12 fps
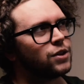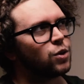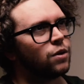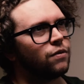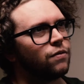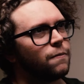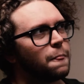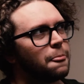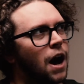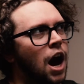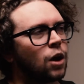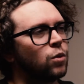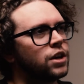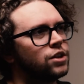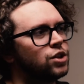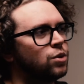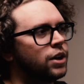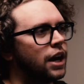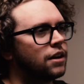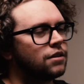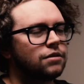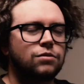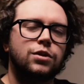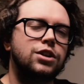sort of awkwardness you
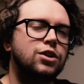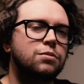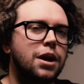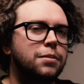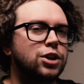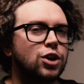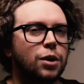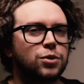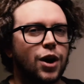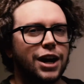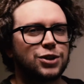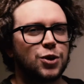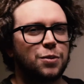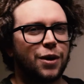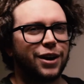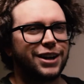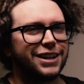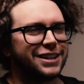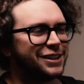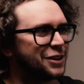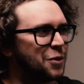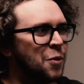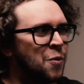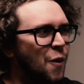get when you maybe show up to a high school party and
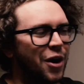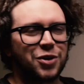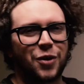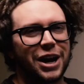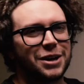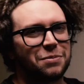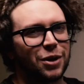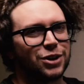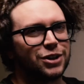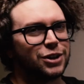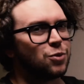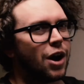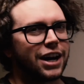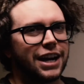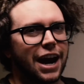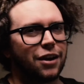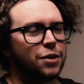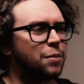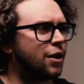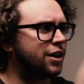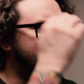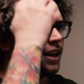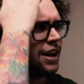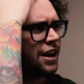the one random person that's walking out of the
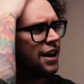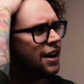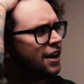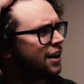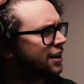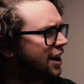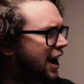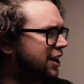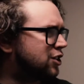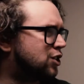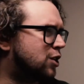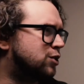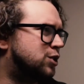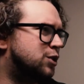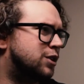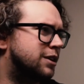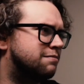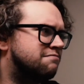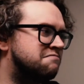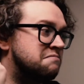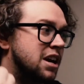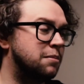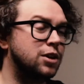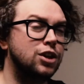party kind of shows you that
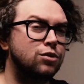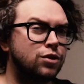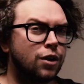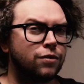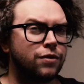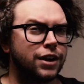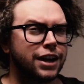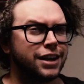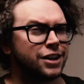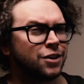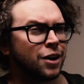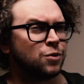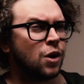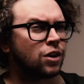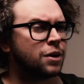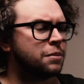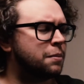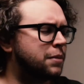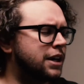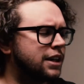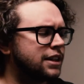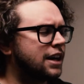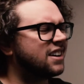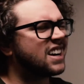maybe you don't fit in and you're unwelcome in
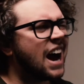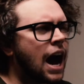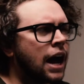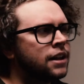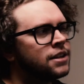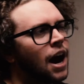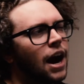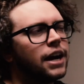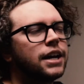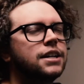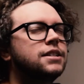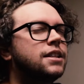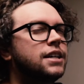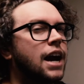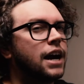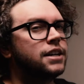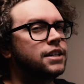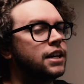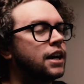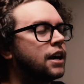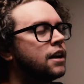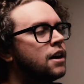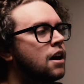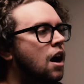being there, kind of tying into the
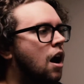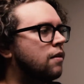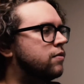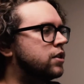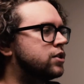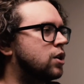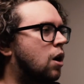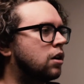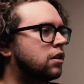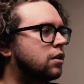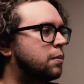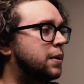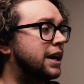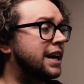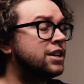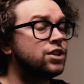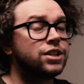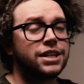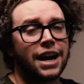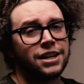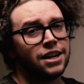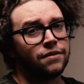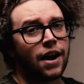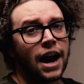idea of the song a little bit and just the
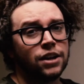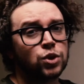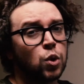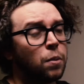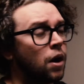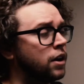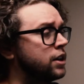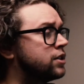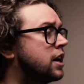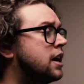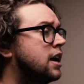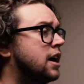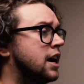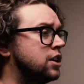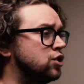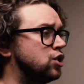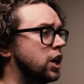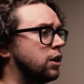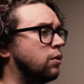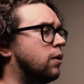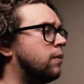idea of high school parties in general.